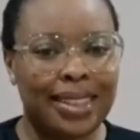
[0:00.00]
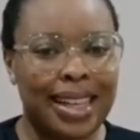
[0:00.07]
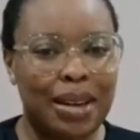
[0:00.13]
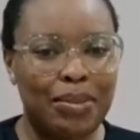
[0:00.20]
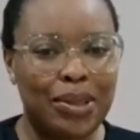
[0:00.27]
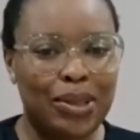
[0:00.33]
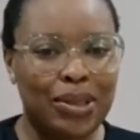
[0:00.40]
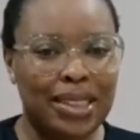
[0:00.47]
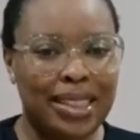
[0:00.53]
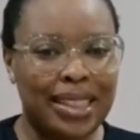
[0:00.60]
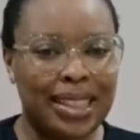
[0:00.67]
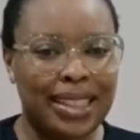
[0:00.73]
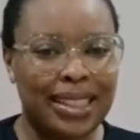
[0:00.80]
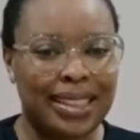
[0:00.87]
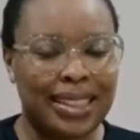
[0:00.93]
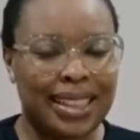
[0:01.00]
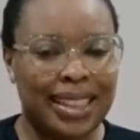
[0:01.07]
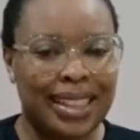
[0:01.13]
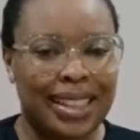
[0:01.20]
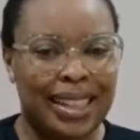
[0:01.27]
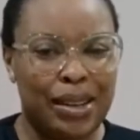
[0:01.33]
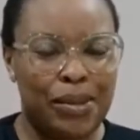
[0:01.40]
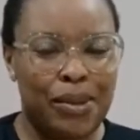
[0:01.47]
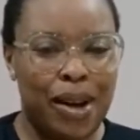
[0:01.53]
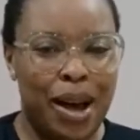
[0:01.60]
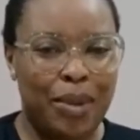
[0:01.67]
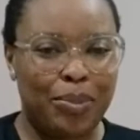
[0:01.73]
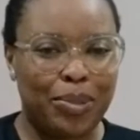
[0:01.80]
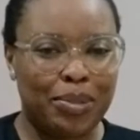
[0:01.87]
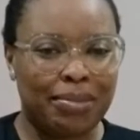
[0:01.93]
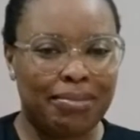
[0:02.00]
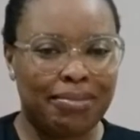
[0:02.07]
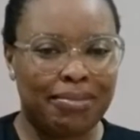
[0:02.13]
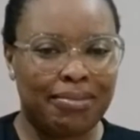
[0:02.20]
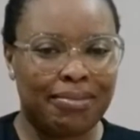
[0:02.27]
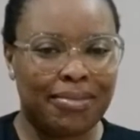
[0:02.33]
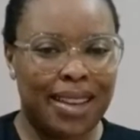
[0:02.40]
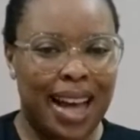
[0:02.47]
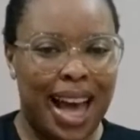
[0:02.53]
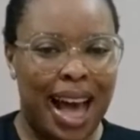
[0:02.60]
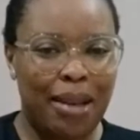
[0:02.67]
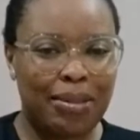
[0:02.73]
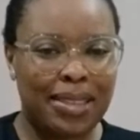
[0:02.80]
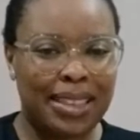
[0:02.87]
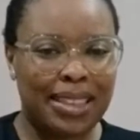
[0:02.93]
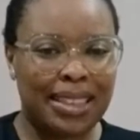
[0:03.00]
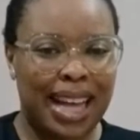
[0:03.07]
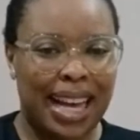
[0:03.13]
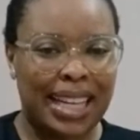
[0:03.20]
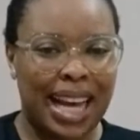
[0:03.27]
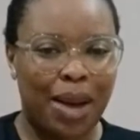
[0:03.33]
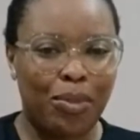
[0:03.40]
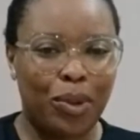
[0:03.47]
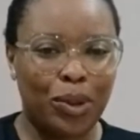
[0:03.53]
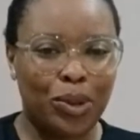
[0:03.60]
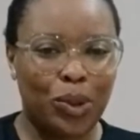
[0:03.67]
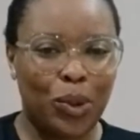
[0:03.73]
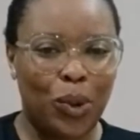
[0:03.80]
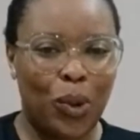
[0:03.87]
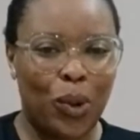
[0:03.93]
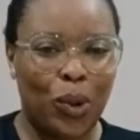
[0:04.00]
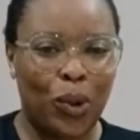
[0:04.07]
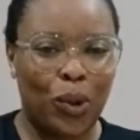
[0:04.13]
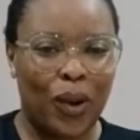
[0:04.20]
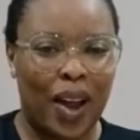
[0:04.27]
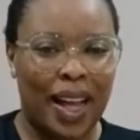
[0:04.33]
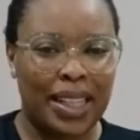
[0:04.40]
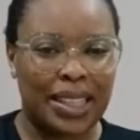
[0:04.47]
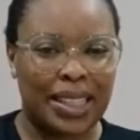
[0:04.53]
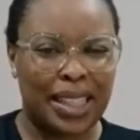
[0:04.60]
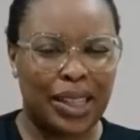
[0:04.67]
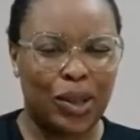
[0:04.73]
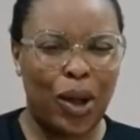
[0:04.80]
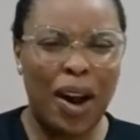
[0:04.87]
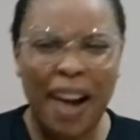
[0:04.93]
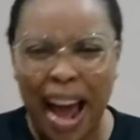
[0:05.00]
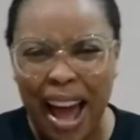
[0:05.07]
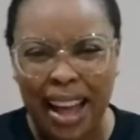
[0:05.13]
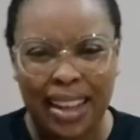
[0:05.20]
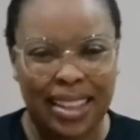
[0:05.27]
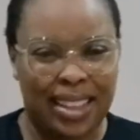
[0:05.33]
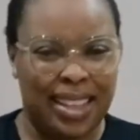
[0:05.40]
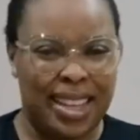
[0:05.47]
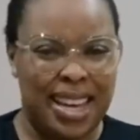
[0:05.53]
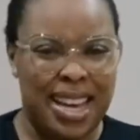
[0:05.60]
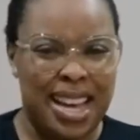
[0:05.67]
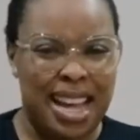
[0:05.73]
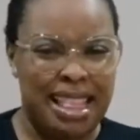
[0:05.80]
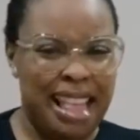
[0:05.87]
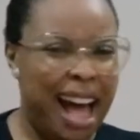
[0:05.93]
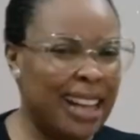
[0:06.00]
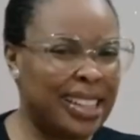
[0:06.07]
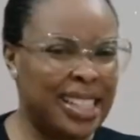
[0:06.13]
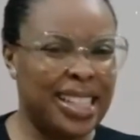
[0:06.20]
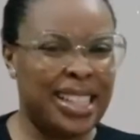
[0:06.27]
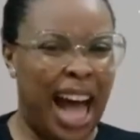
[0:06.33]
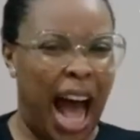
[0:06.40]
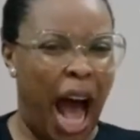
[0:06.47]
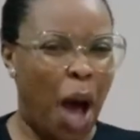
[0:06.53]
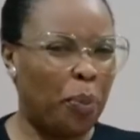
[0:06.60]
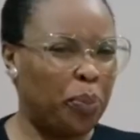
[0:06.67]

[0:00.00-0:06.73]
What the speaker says: yeah, episode 3, what happened? I'm seeing that Yabo Ijo call Laura and say, Laura, that thing that